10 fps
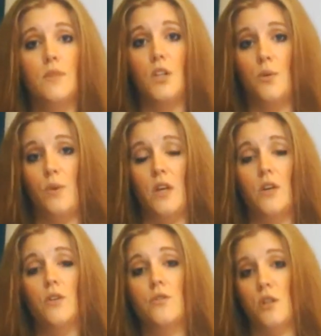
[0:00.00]
you know,
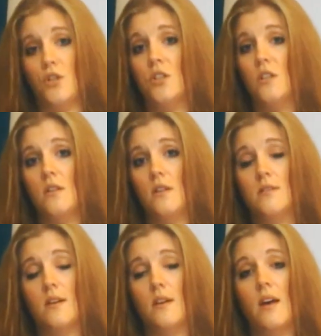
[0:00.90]
within construction and
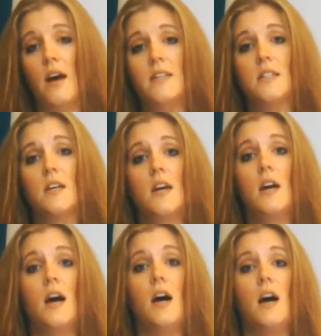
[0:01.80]
things like that.
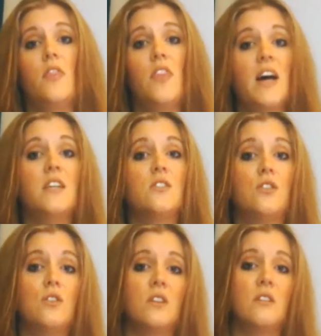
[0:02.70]
That is
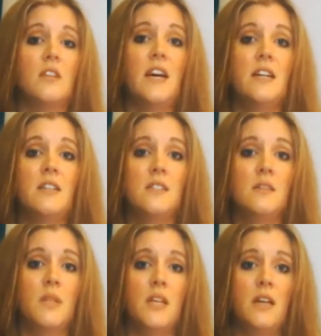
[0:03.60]
no longer allowed under
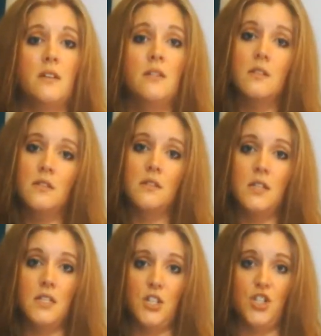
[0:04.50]
simulated
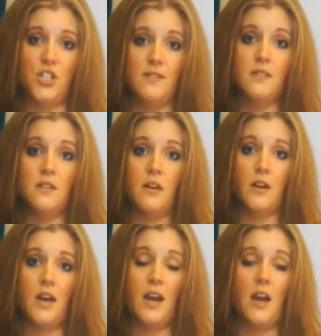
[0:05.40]
conditions.
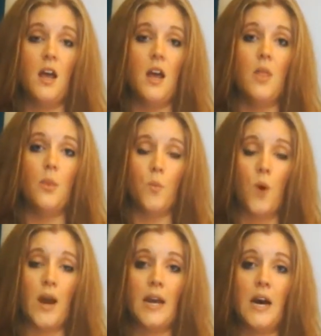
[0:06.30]
Okay, the
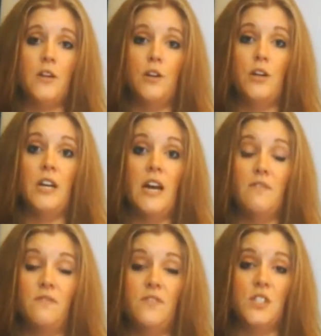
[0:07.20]
white card unit
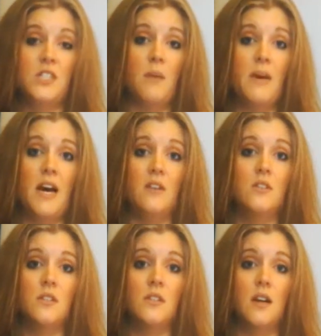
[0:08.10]
have just come
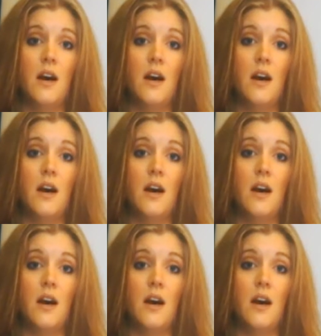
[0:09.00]
out,